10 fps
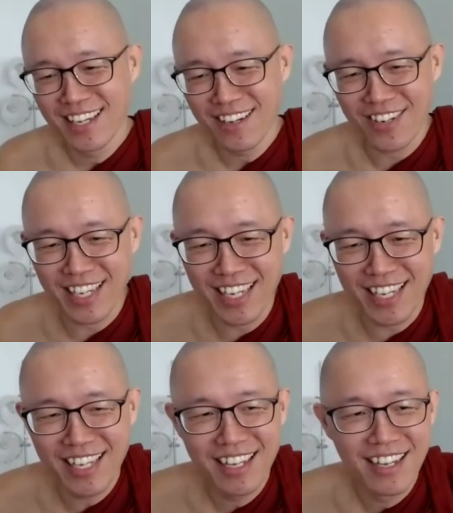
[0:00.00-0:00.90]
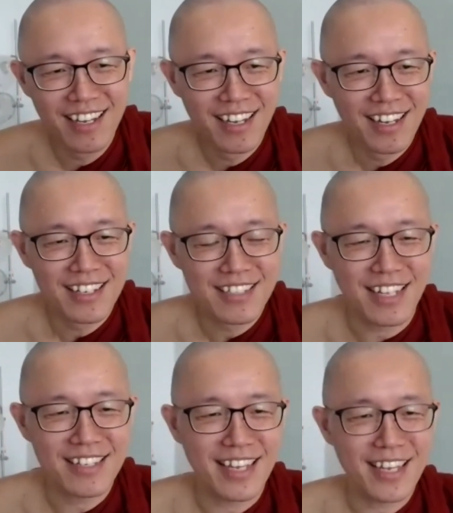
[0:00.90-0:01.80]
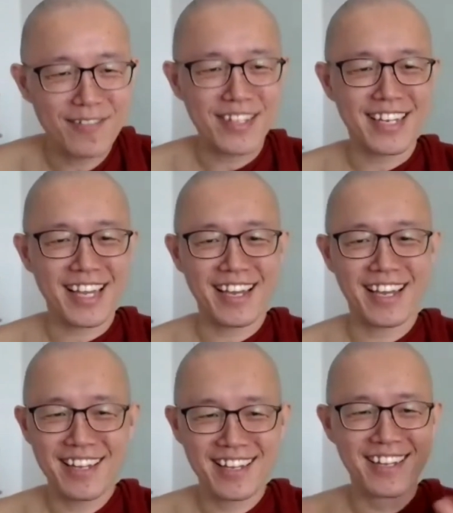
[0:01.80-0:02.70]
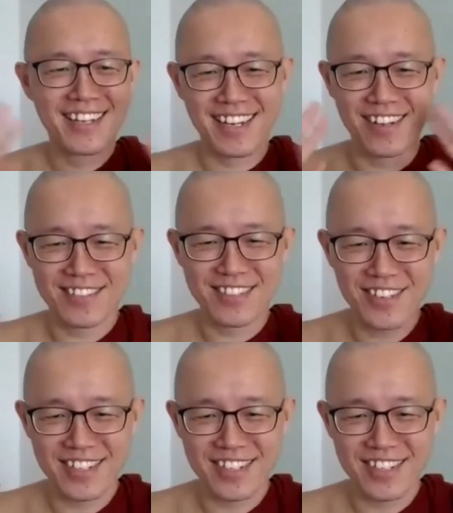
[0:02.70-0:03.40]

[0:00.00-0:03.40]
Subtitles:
Okay. Stay safe. Take care. I'll see you